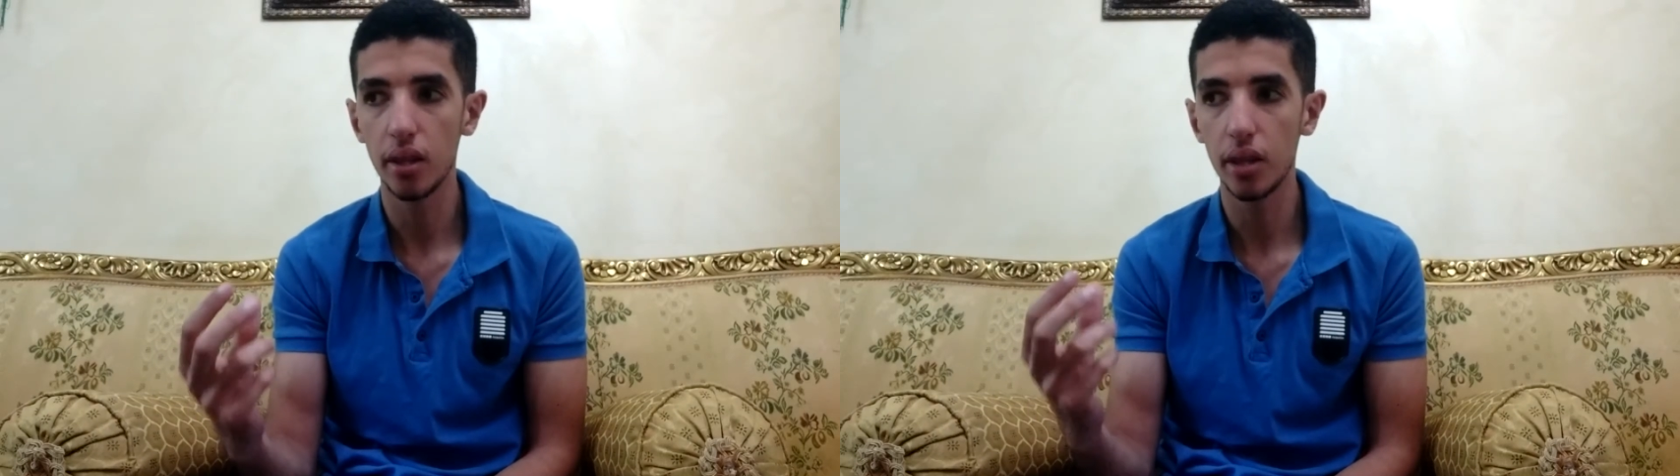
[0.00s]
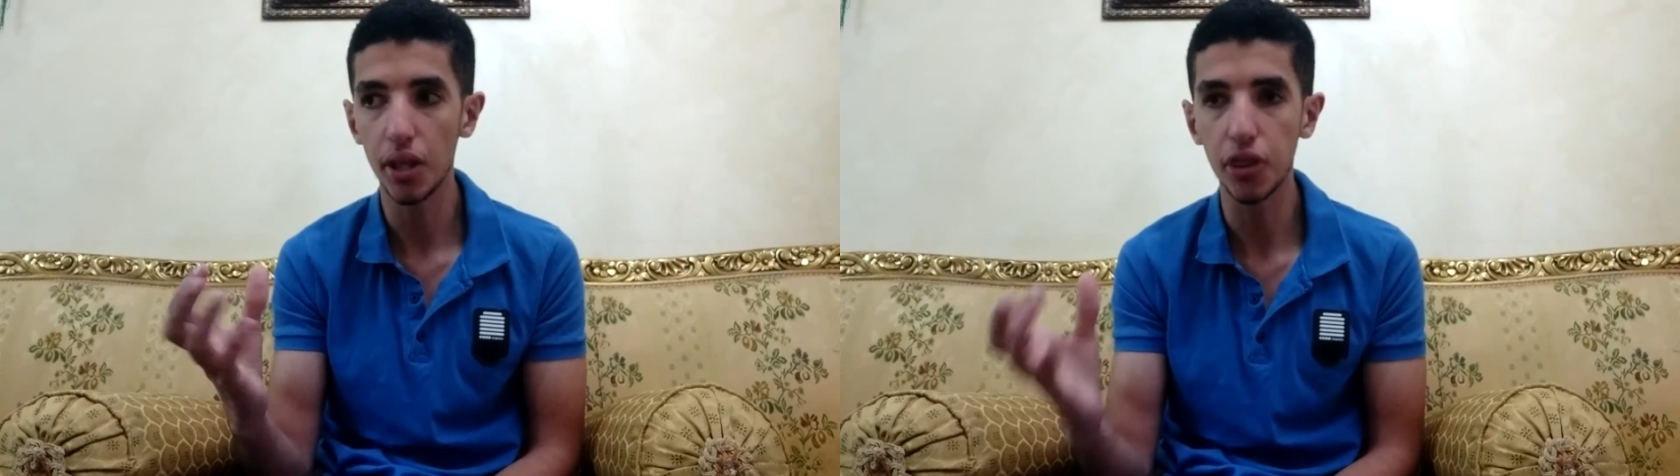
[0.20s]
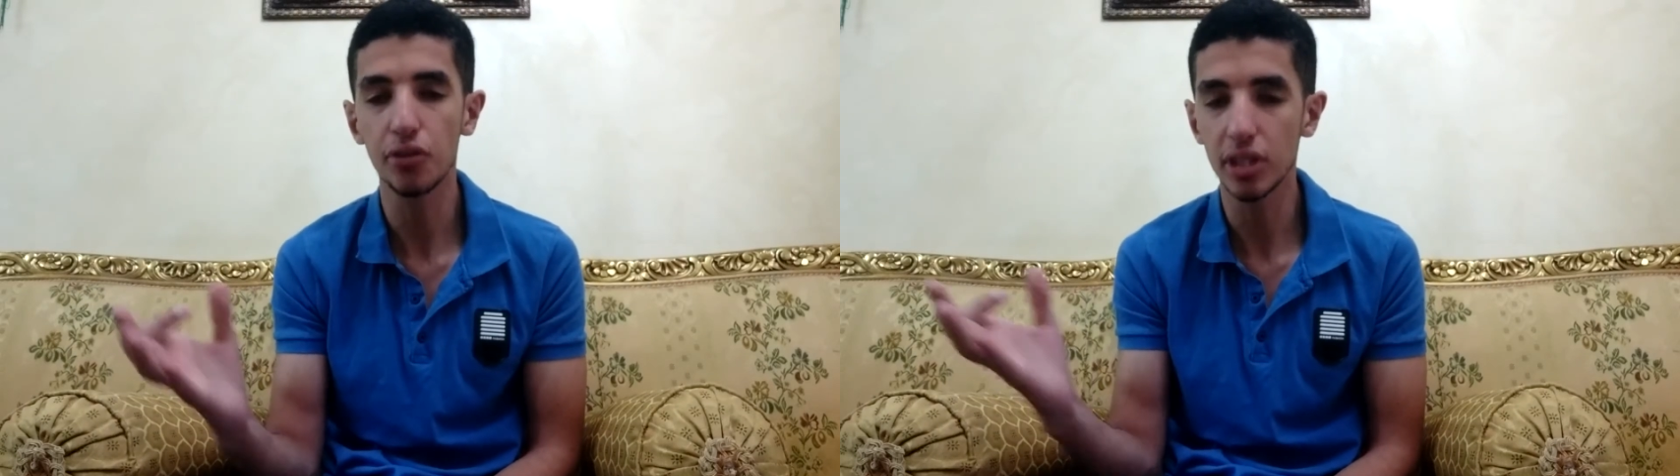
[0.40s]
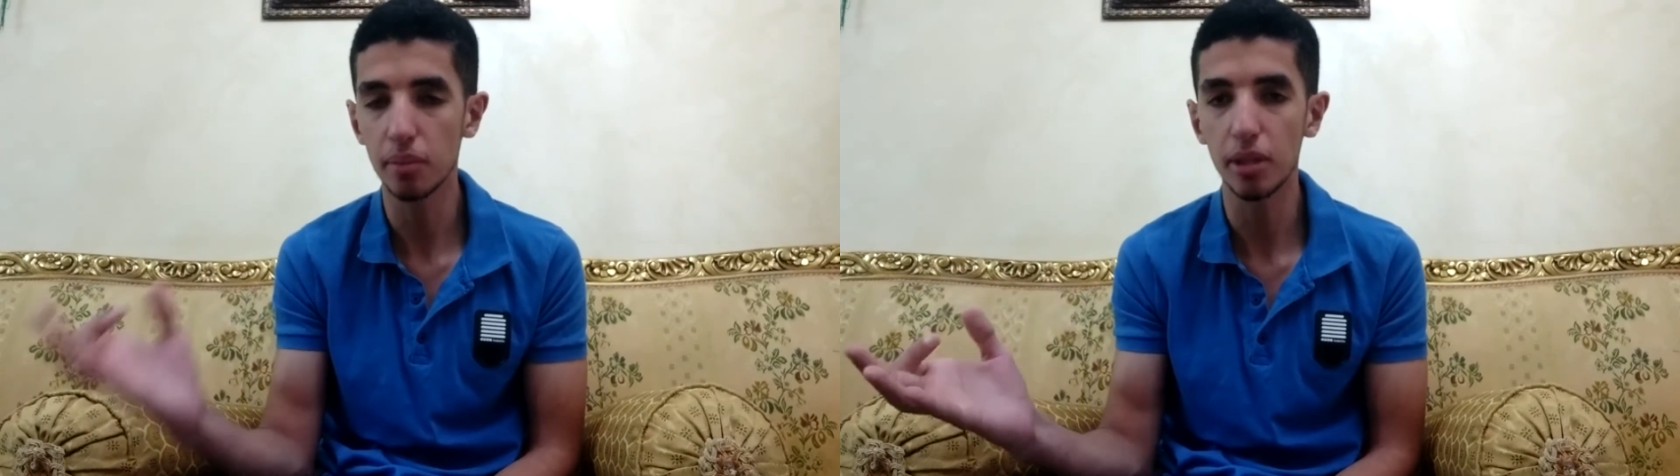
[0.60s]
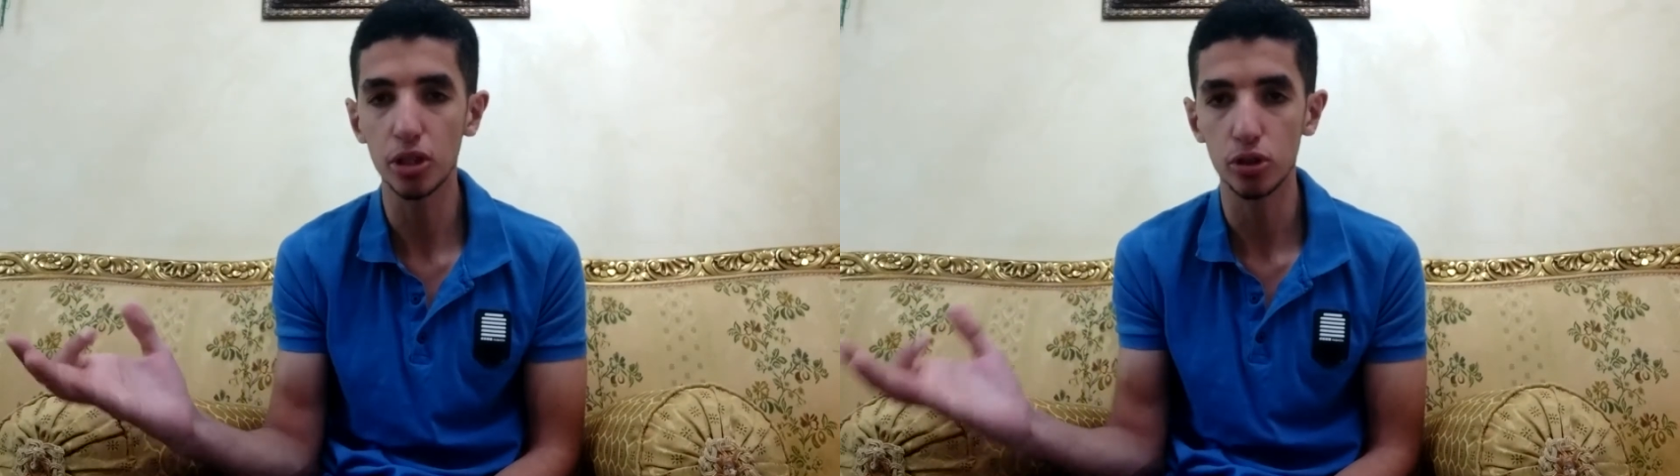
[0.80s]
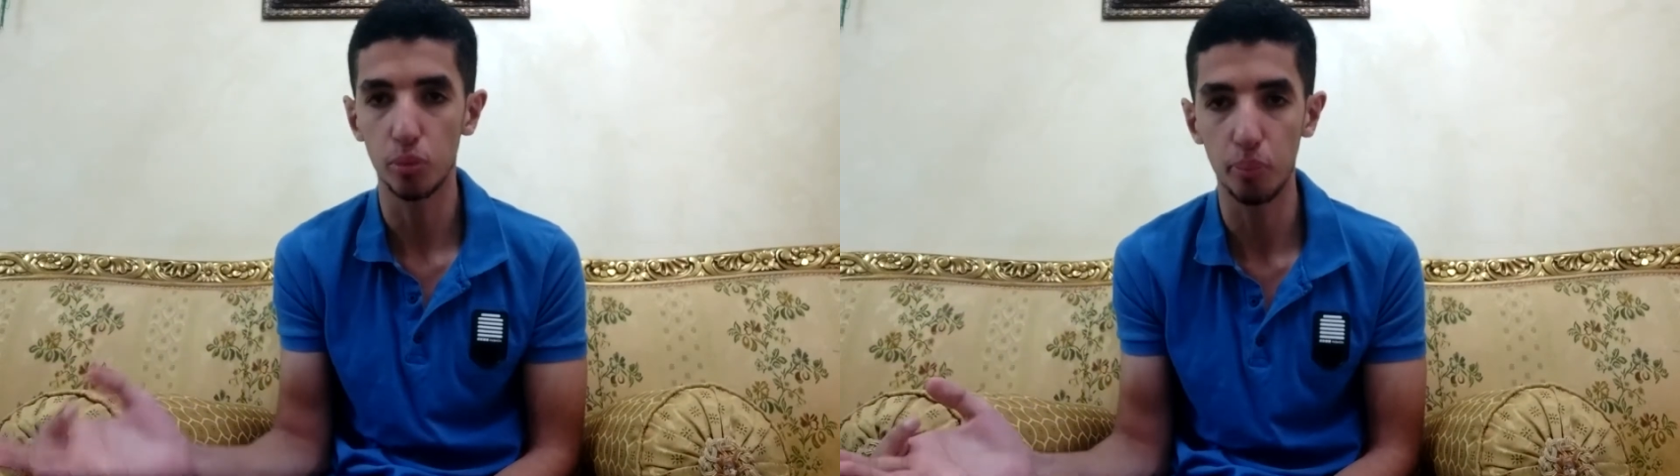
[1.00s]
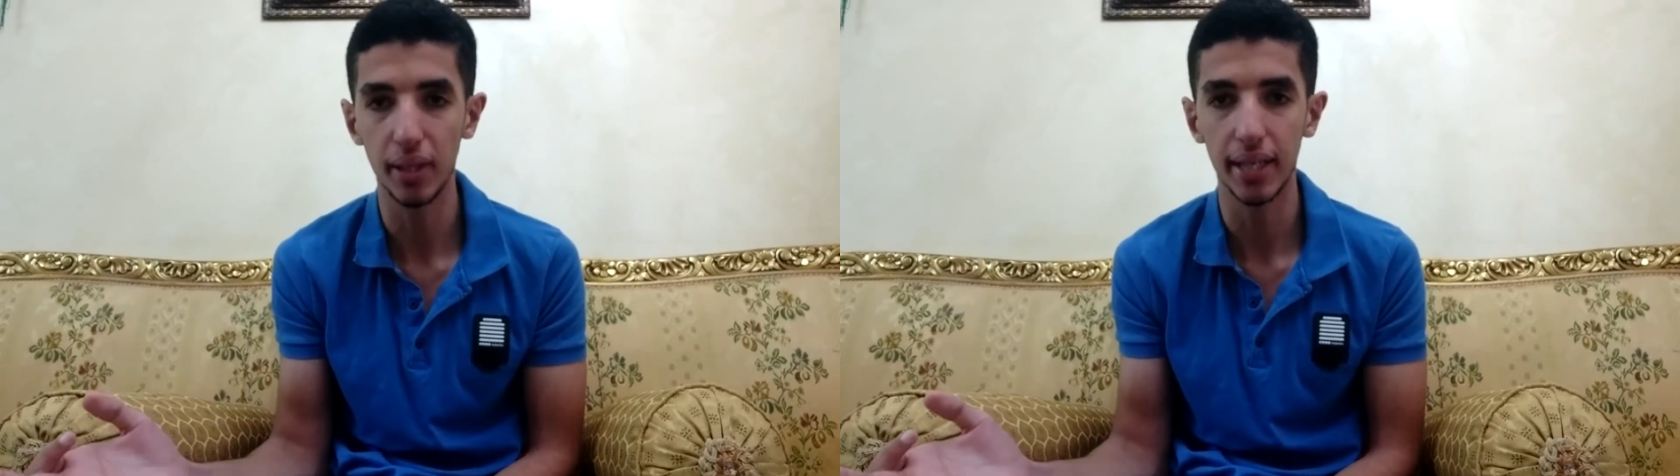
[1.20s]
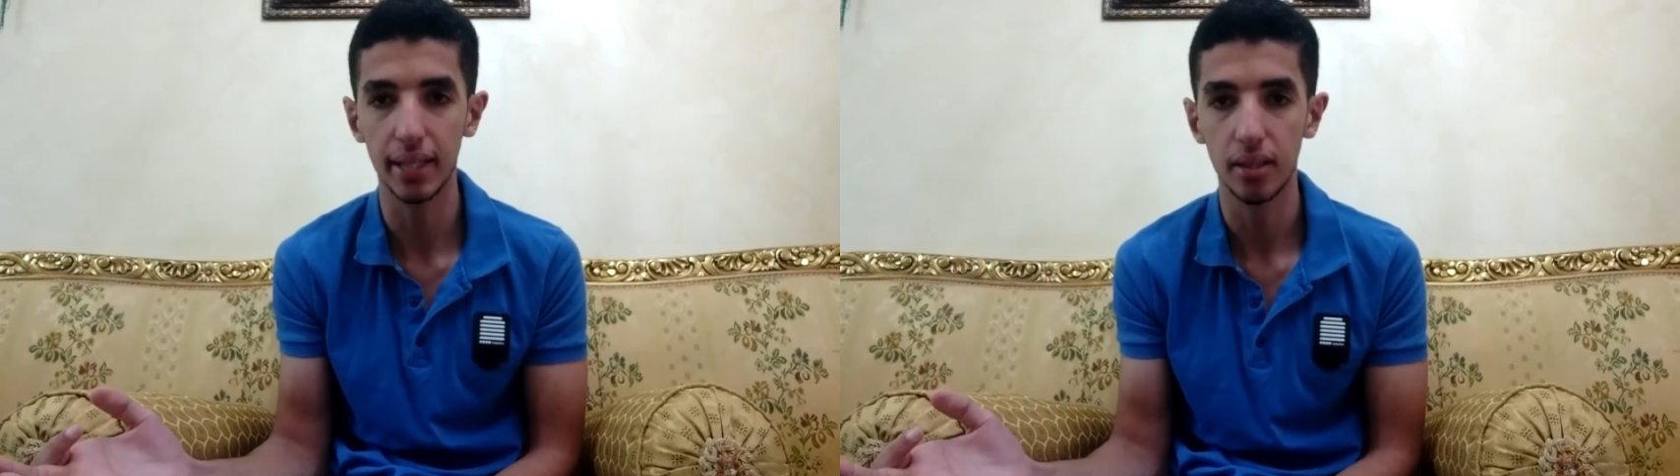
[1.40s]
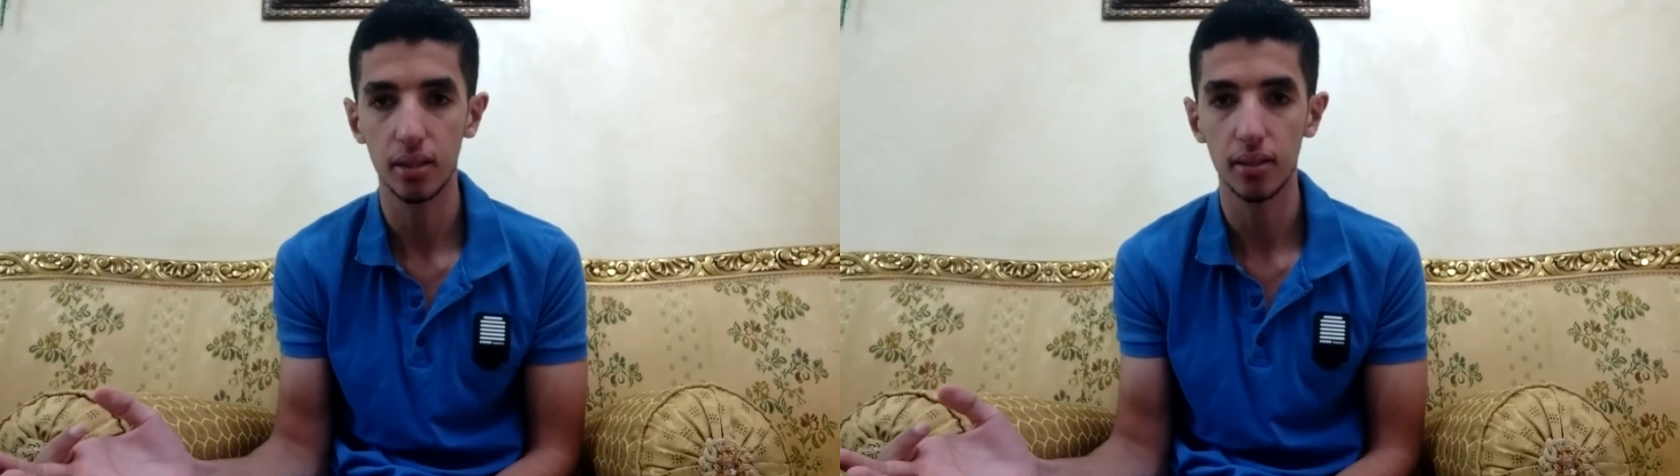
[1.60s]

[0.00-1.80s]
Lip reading: the three-dimensional plane,